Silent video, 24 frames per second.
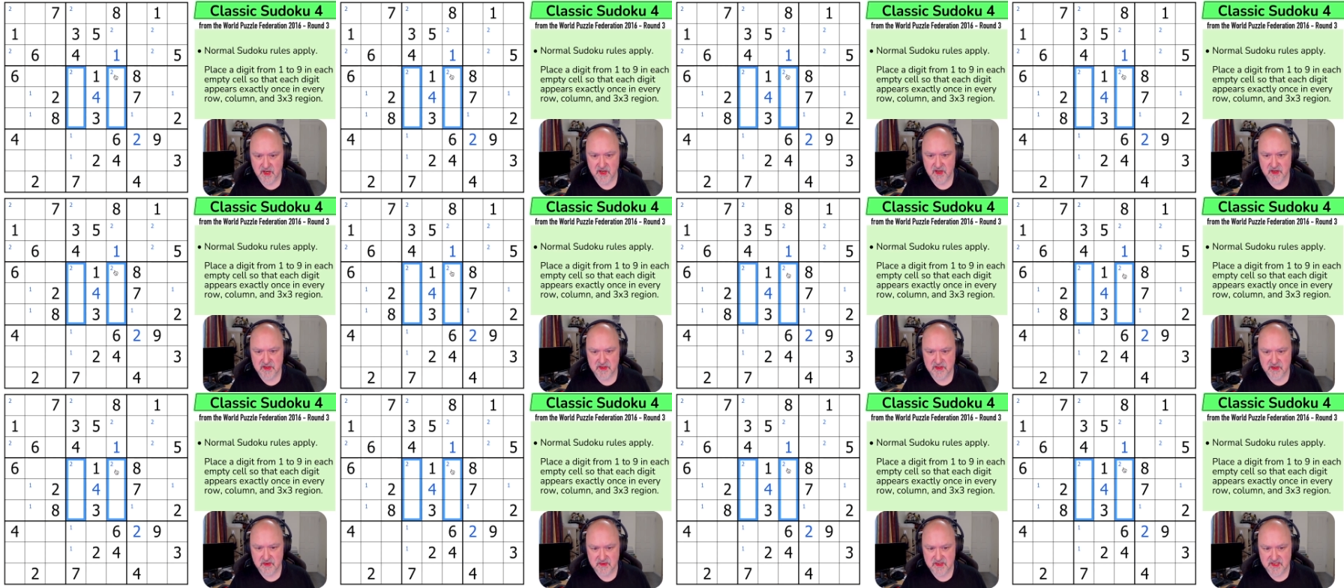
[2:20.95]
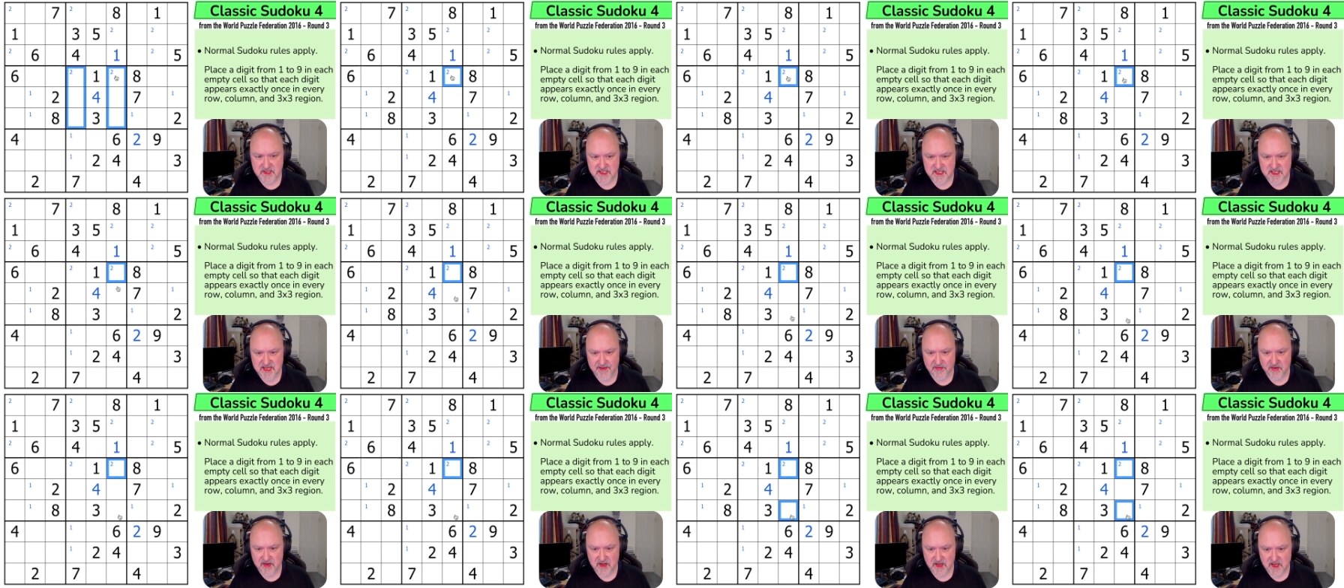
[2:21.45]
So
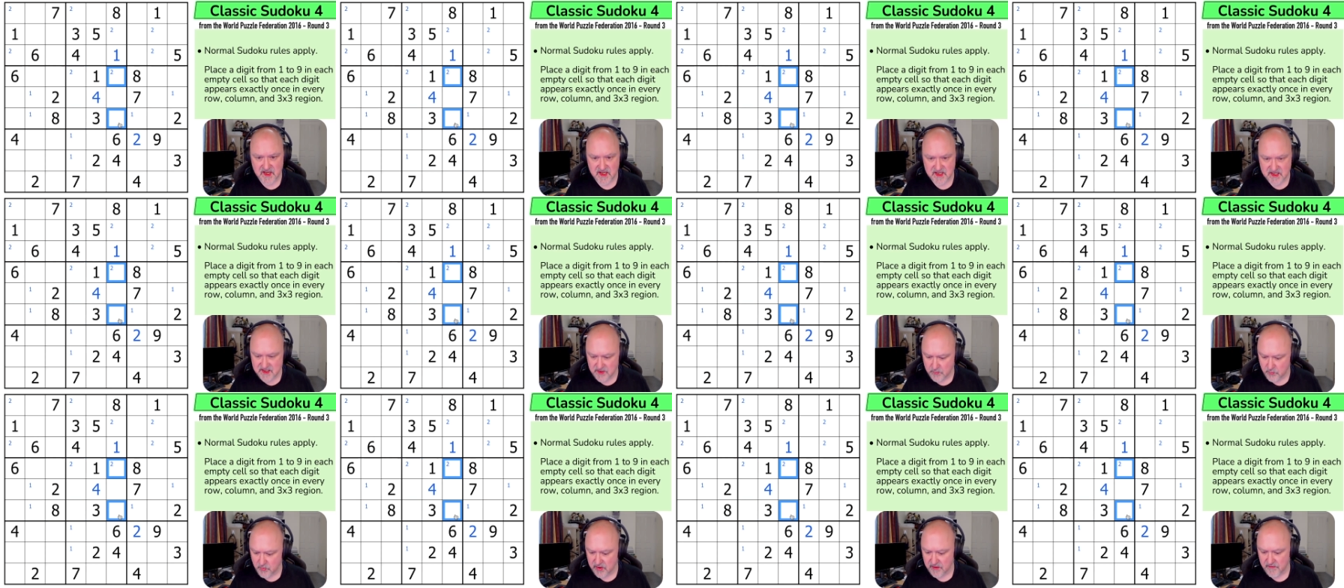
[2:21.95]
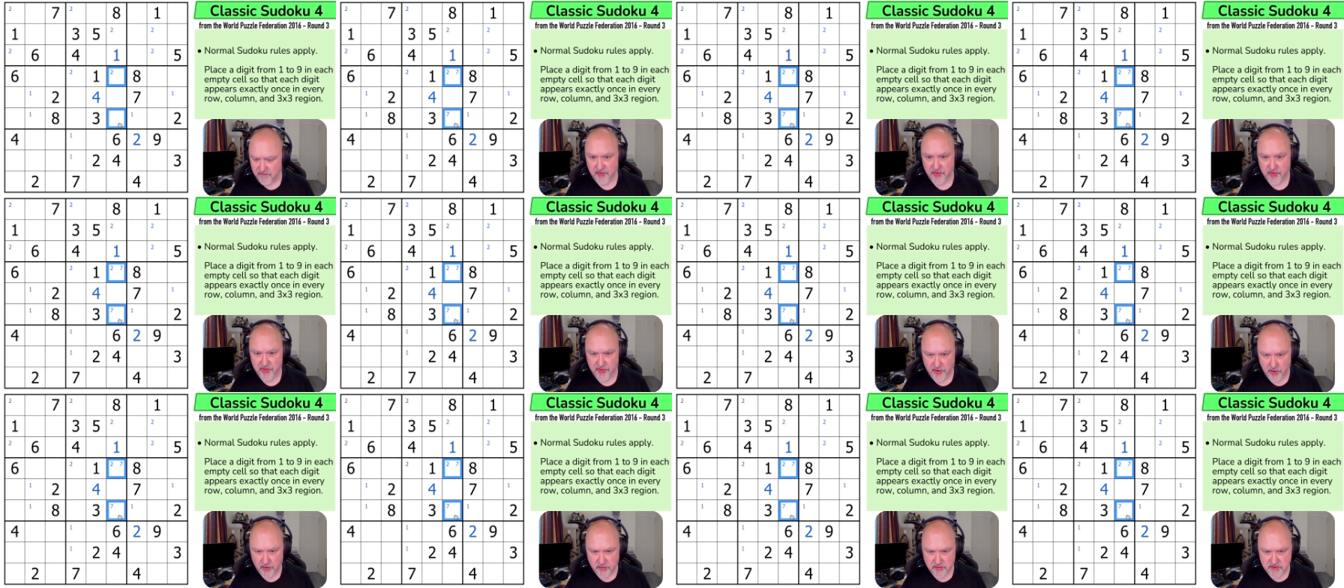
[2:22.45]
7 is in one
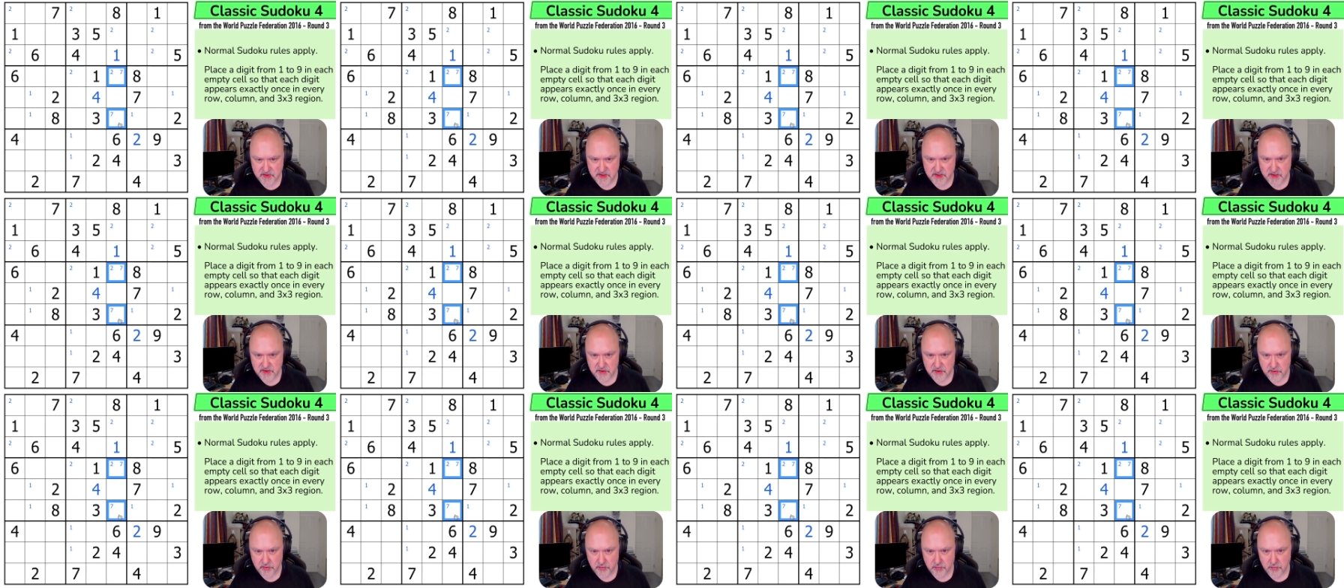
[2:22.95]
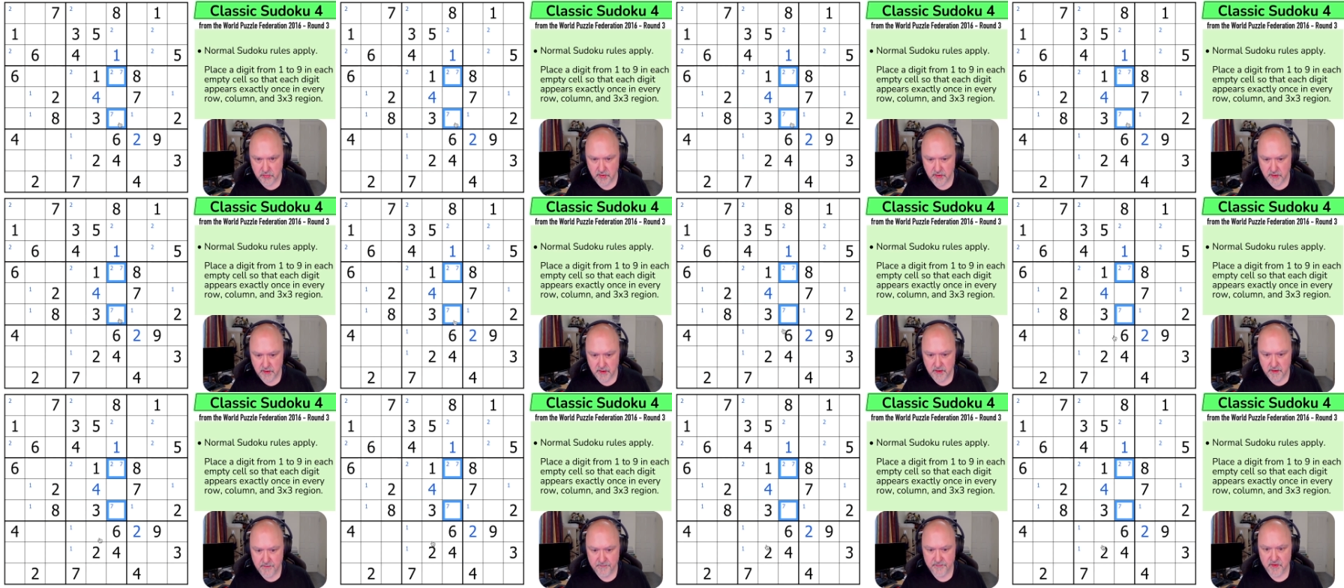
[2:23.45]
of those two,
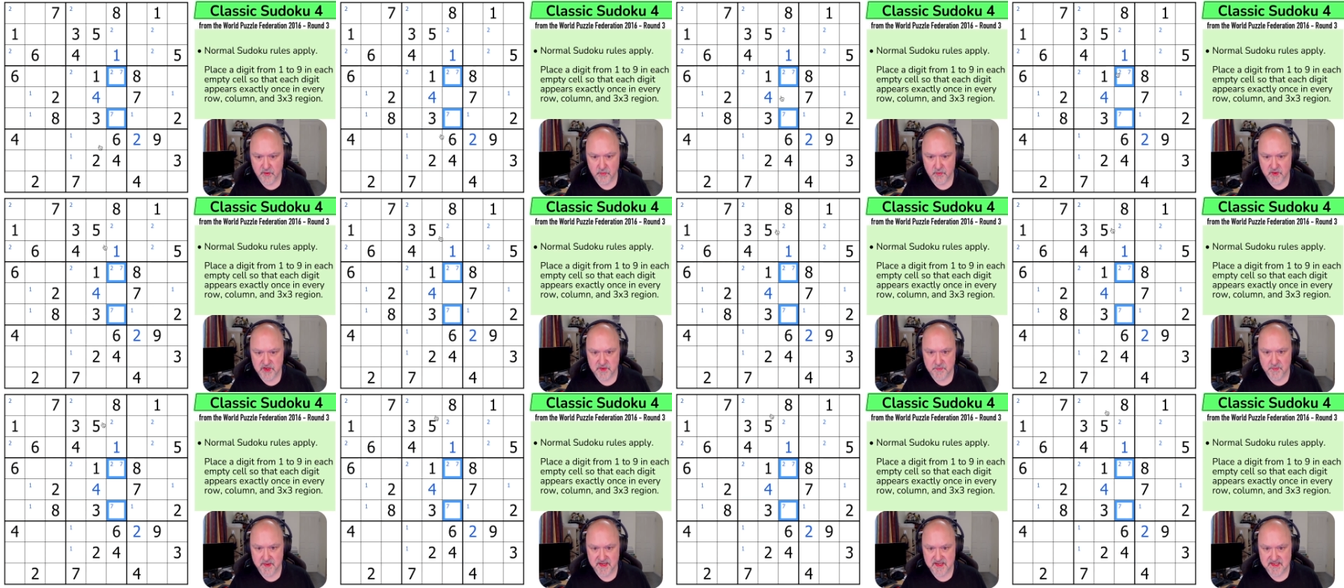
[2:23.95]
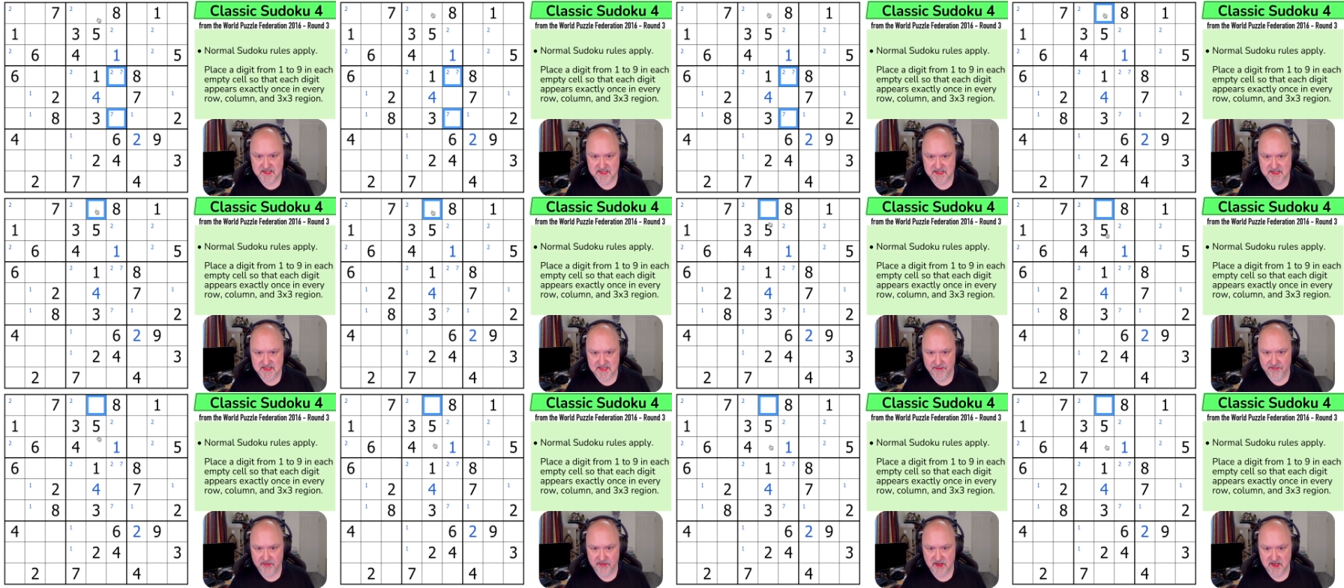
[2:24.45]
which means
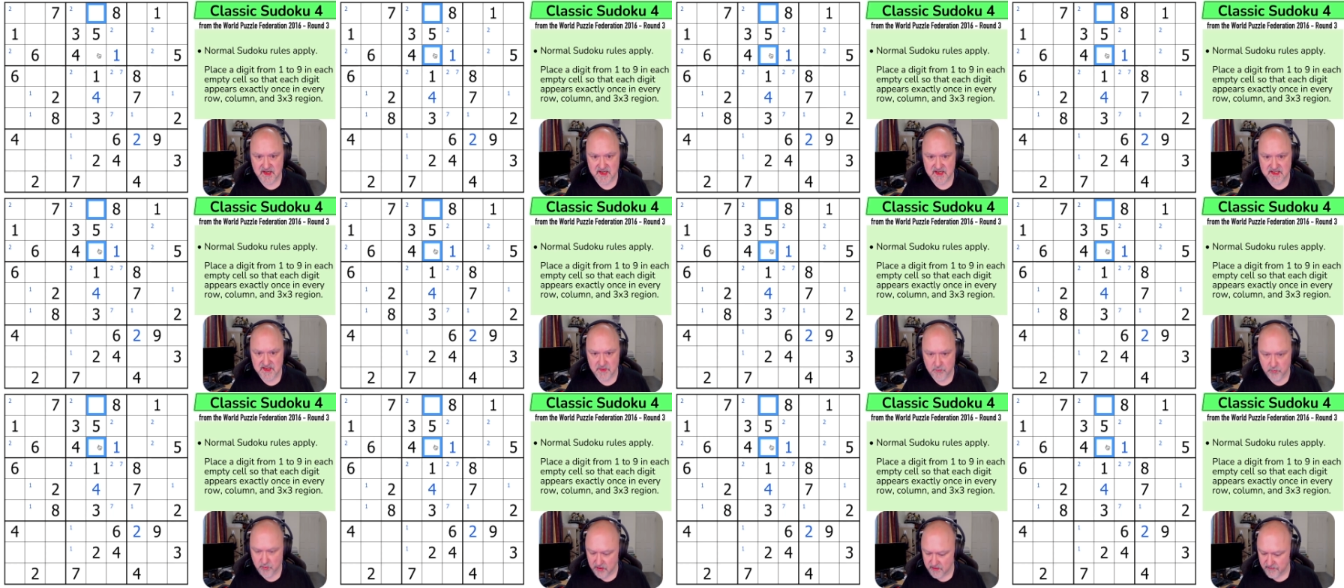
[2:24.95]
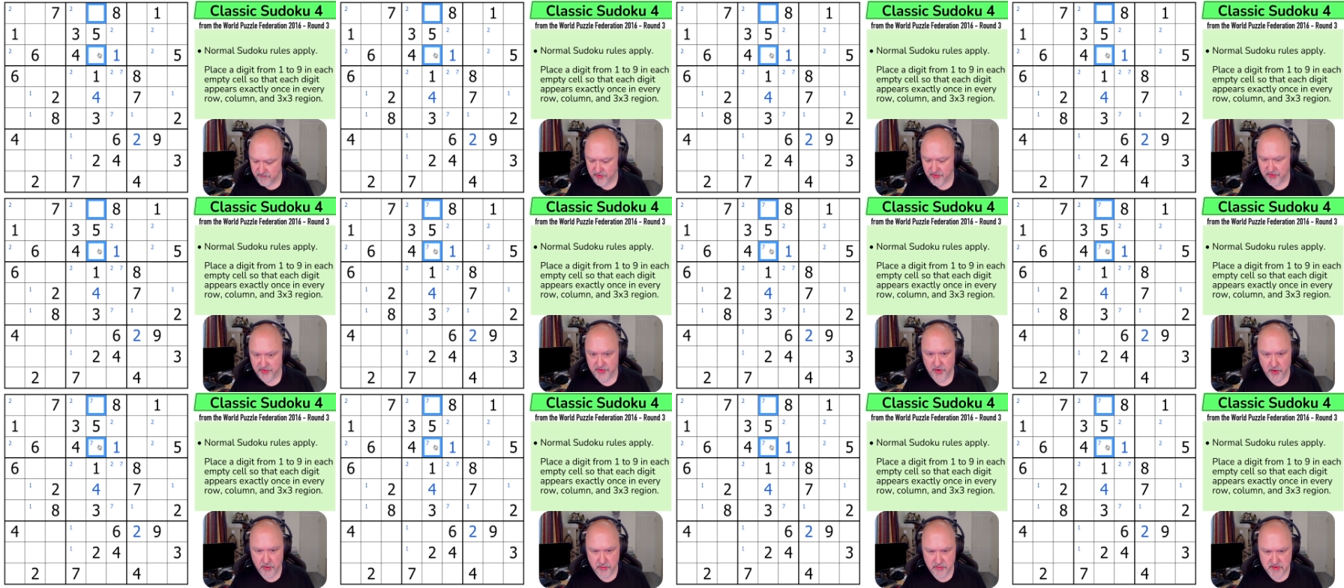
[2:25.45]
7 is in one
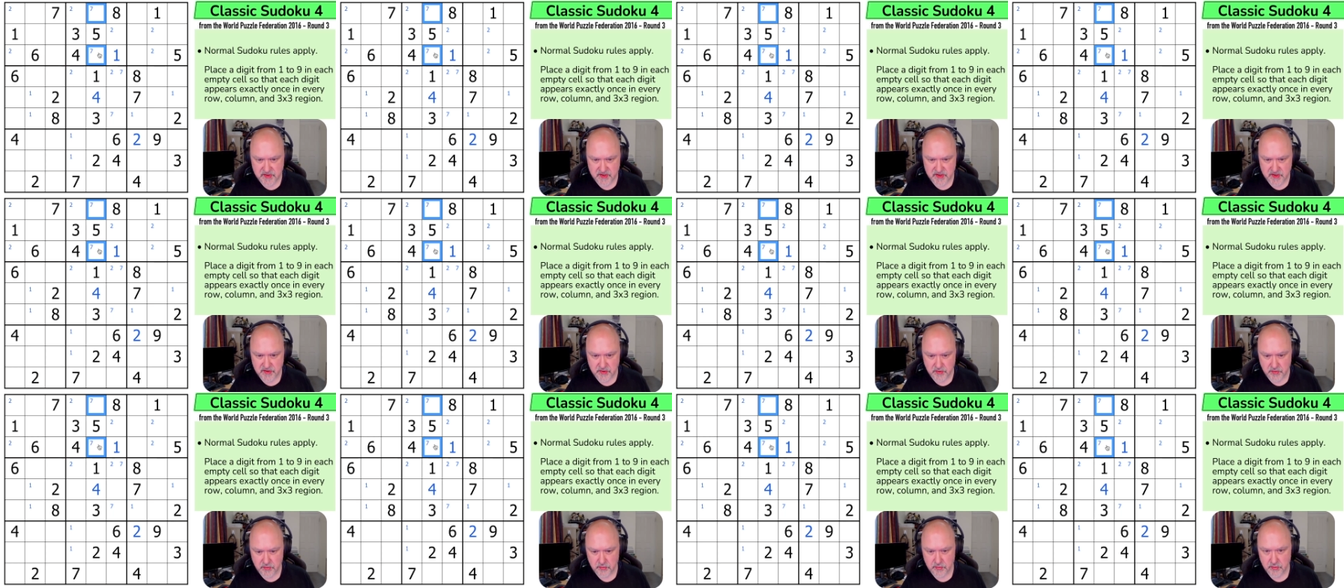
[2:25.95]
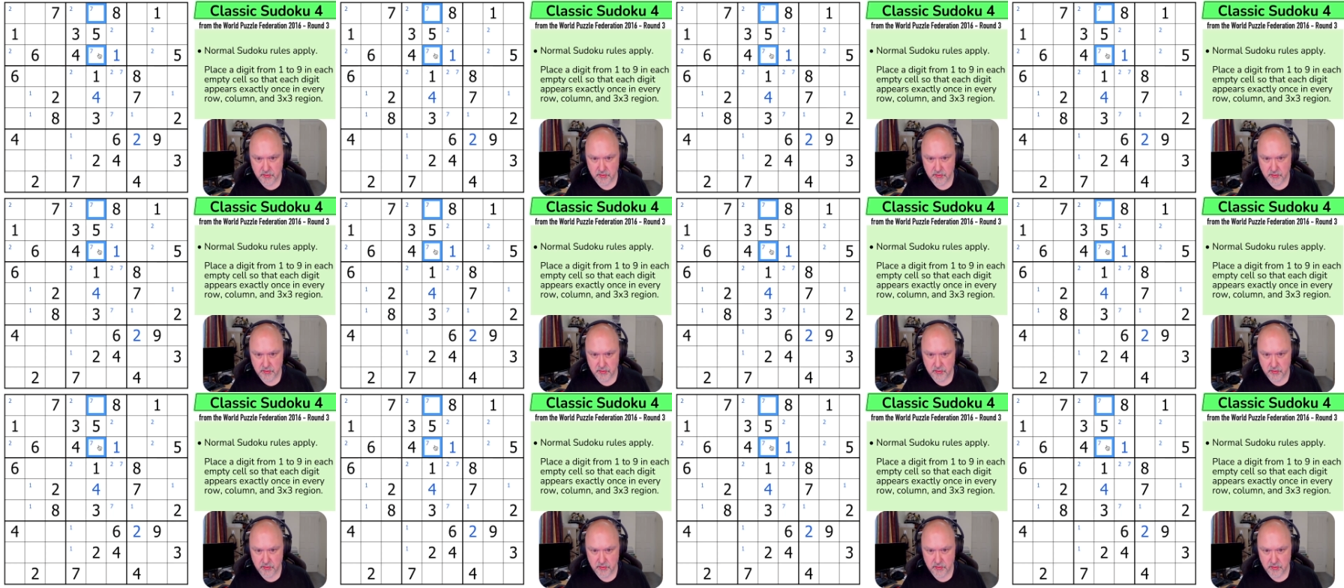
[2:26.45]
of those two.